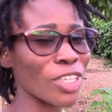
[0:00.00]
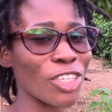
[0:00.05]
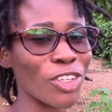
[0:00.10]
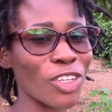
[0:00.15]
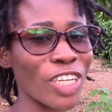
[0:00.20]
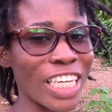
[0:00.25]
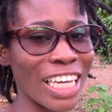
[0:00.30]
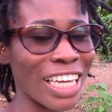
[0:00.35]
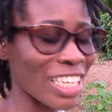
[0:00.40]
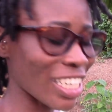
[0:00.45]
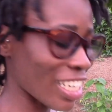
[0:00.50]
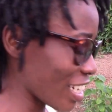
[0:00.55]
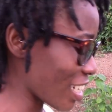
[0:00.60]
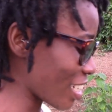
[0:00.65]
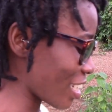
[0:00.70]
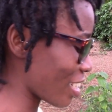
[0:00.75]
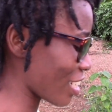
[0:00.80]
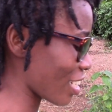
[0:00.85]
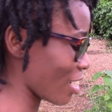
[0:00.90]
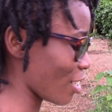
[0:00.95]
you can't eat
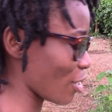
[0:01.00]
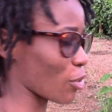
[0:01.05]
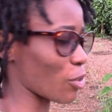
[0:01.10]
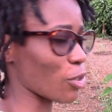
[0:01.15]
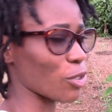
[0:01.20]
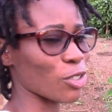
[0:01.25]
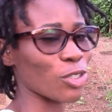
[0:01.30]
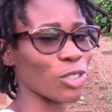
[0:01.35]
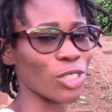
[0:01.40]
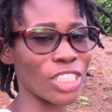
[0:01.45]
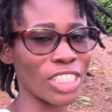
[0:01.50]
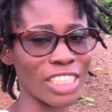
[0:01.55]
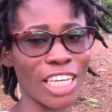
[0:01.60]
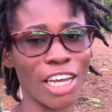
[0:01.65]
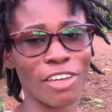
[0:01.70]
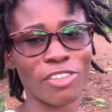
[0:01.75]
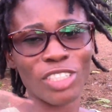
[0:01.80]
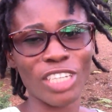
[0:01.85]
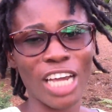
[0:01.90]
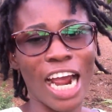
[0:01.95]
it alone. You just
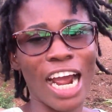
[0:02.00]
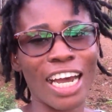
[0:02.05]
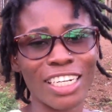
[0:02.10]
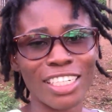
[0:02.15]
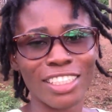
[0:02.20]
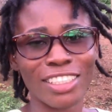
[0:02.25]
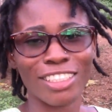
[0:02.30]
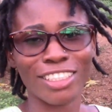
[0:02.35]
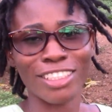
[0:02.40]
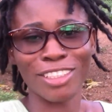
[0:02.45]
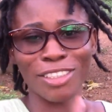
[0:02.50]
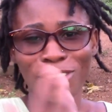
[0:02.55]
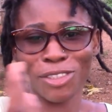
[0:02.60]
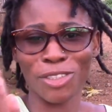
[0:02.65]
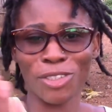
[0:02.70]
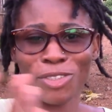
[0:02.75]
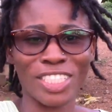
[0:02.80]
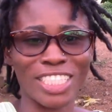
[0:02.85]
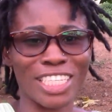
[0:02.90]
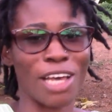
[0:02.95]
have to add it
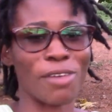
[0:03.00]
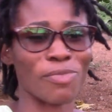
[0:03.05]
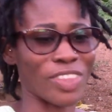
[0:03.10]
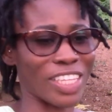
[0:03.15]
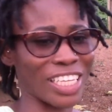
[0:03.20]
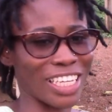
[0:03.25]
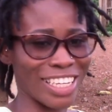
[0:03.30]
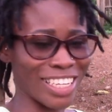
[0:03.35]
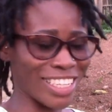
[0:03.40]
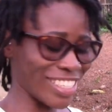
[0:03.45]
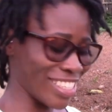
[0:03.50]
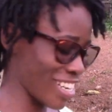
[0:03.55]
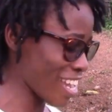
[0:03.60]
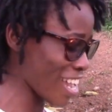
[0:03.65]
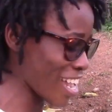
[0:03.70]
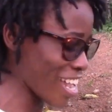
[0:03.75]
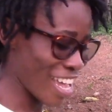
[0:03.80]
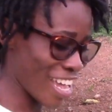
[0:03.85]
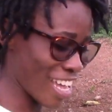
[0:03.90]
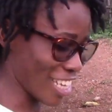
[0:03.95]
to something.
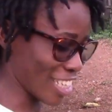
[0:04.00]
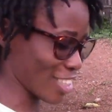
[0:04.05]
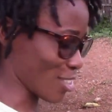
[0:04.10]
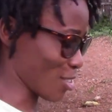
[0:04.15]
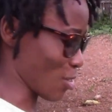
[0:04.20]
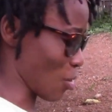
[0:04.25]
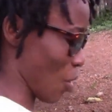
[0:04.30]
It's so